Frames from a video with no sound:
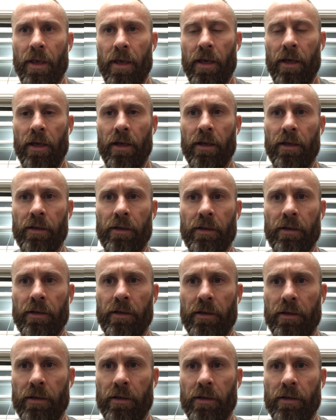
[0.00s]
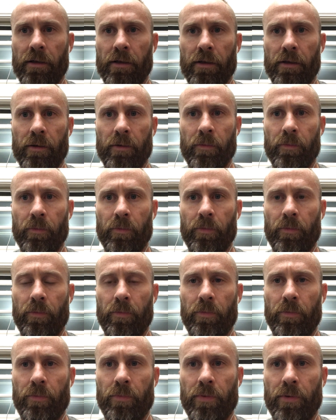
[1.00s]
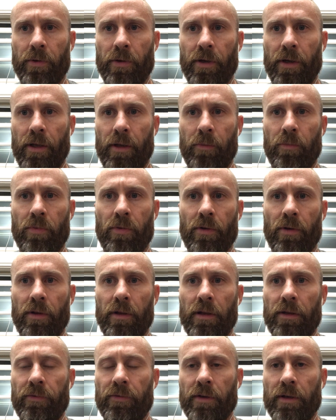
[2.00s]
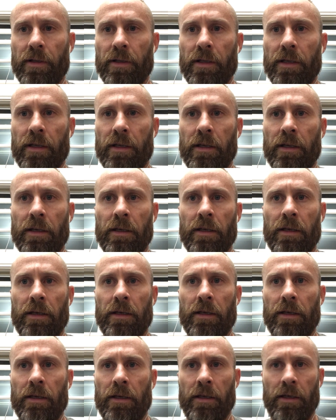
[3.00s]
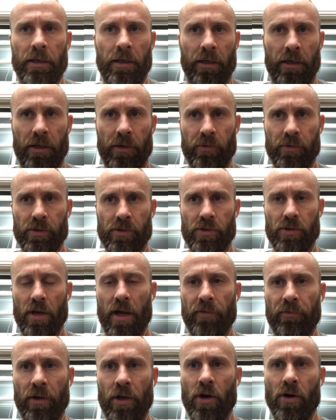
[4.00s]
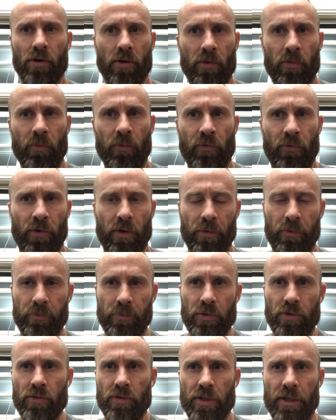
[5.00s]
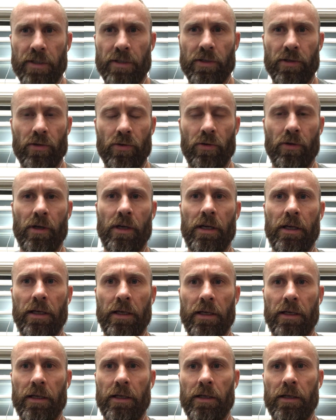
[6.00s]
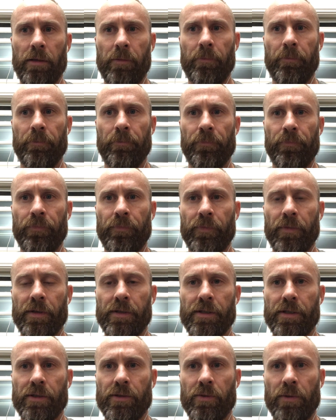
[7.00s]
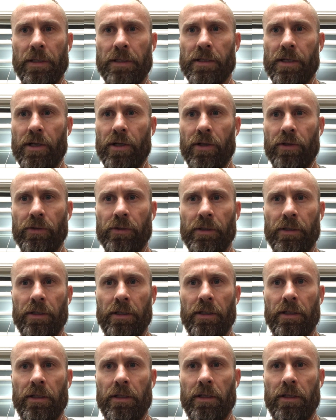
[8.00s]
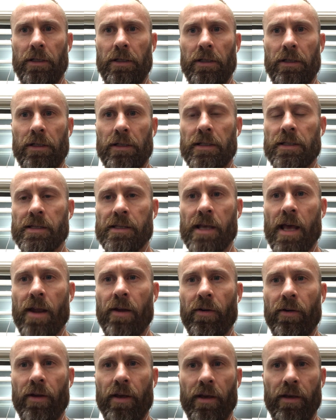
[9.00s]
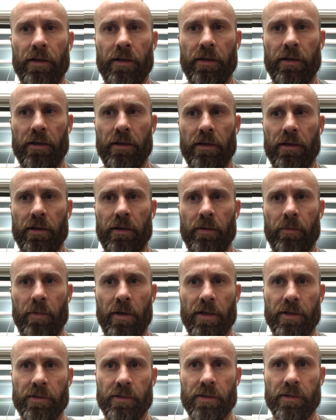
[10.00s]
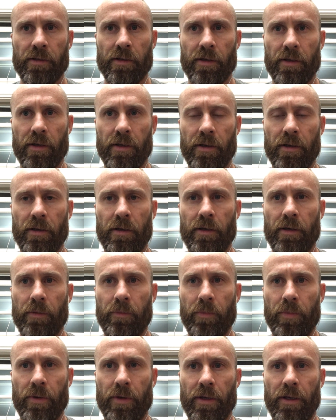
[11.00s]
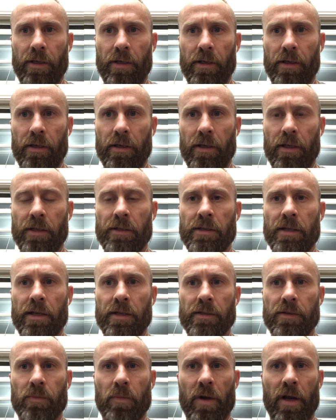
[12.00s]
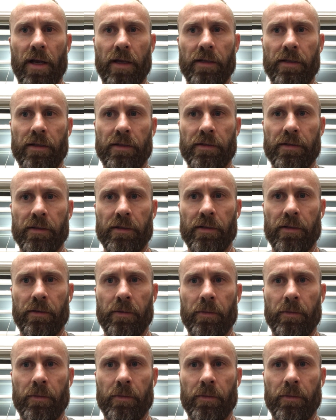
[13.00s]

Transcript: And pretty prolifically. I was driving home from jiu-jitsu 6 weeks ago on a Saturday. I had just done a pretty intense practice